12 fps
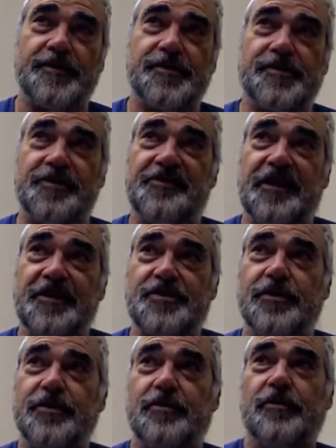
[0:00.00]

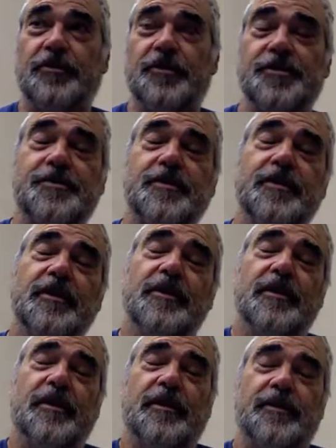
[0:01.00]
suggested, or at least
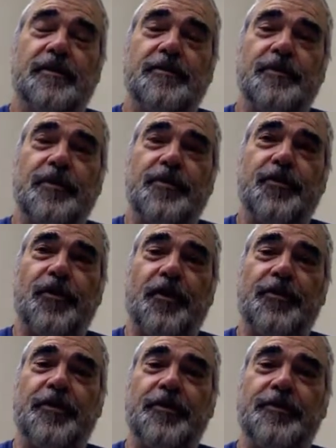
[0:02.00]

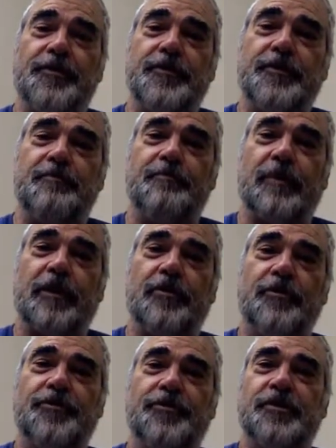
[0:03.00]
thought that by
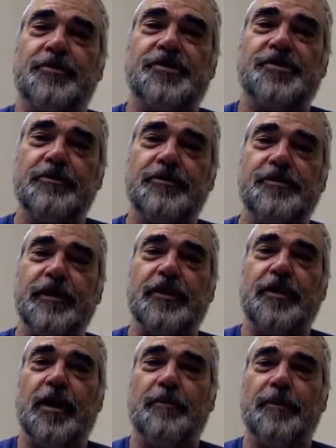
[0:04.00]
going through a series of
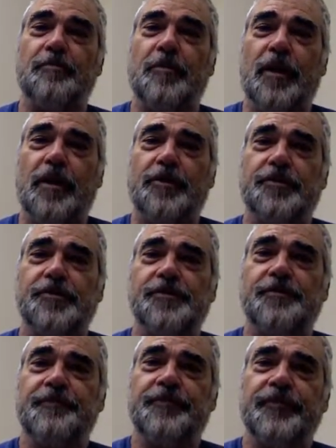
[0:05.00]
economic
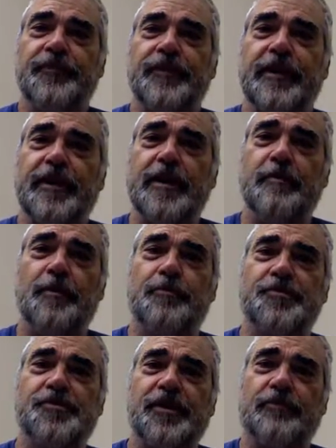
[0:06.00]
models, they came
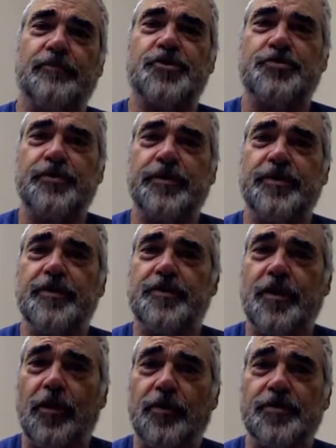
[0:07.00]
up with several $1 trillion